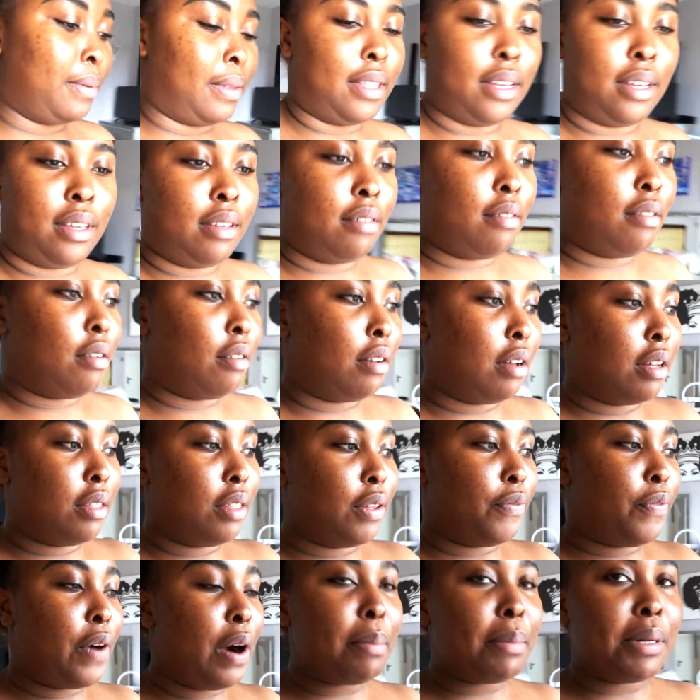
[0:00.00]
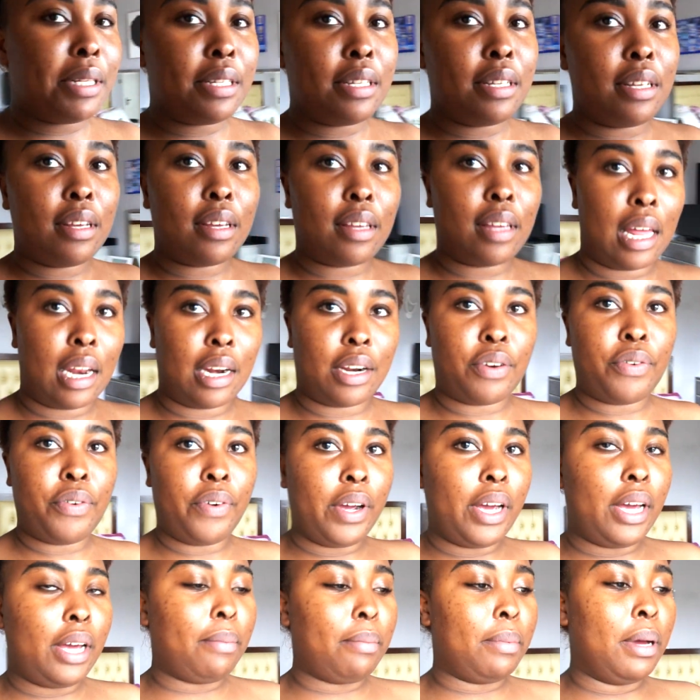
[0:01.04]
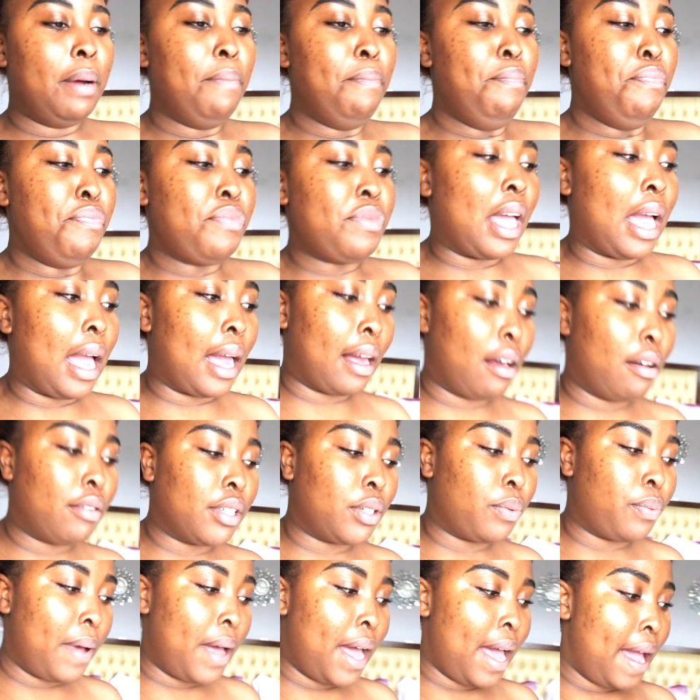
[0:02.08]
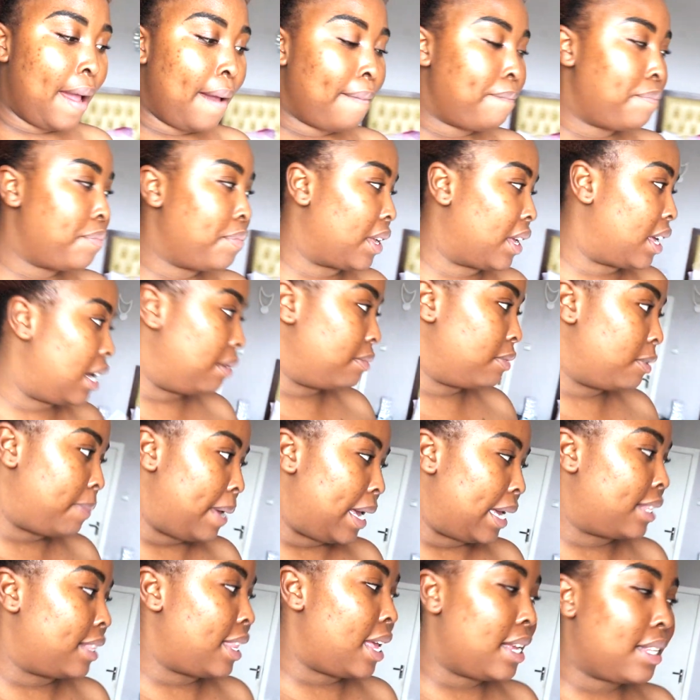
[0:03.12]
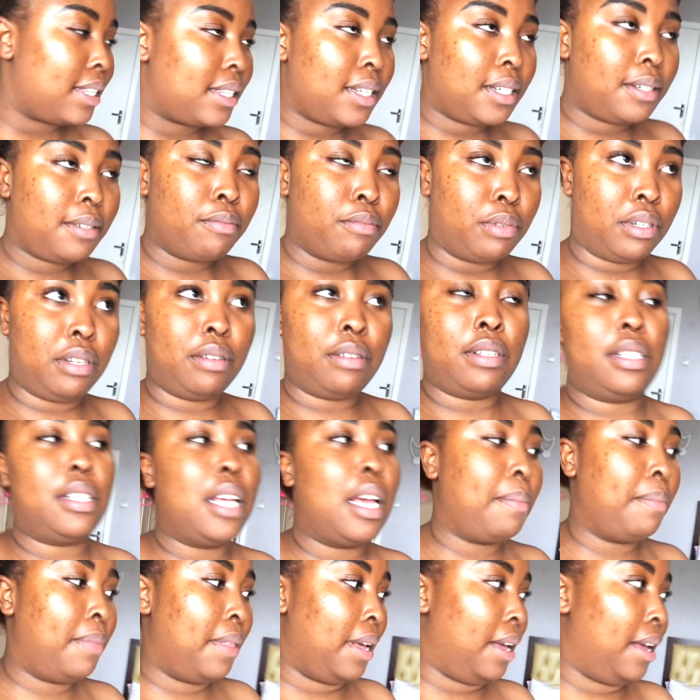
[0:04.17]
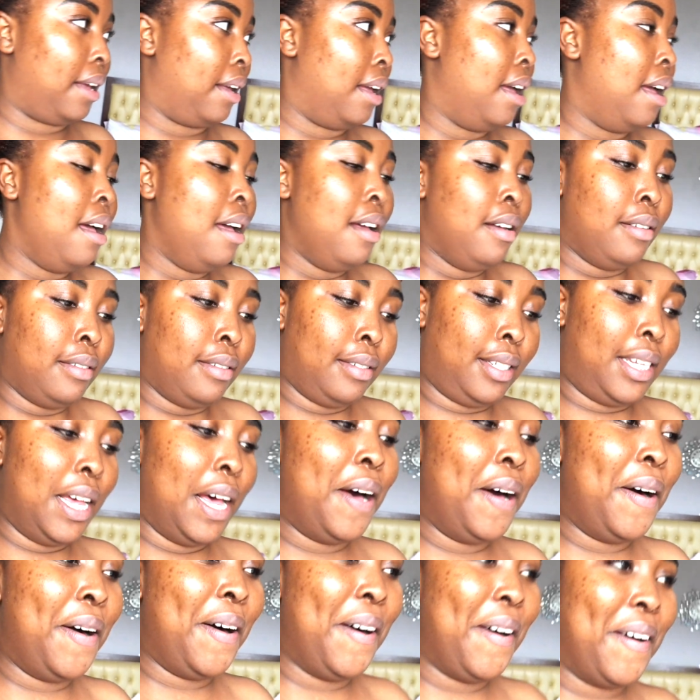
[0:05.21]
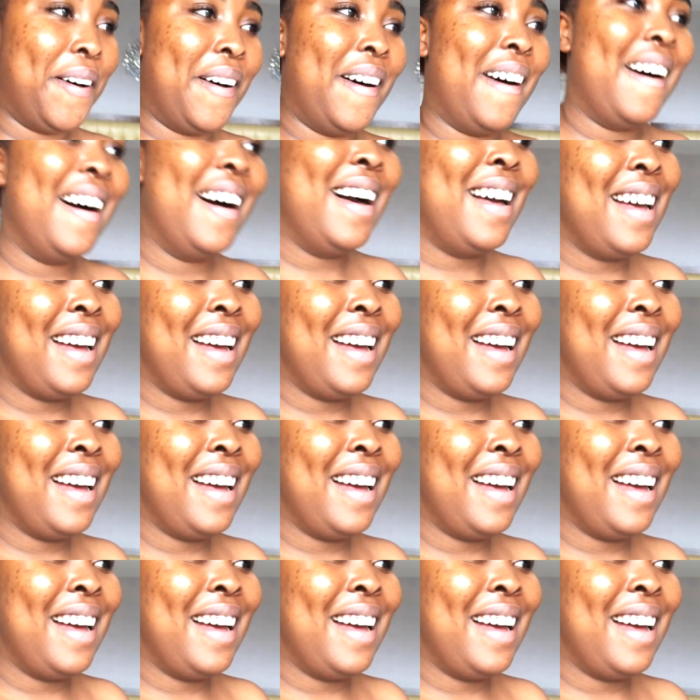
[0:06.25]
with it. You know, go to the pharmacy, get a cream, it goes away, it comes back later, we do the same thing. So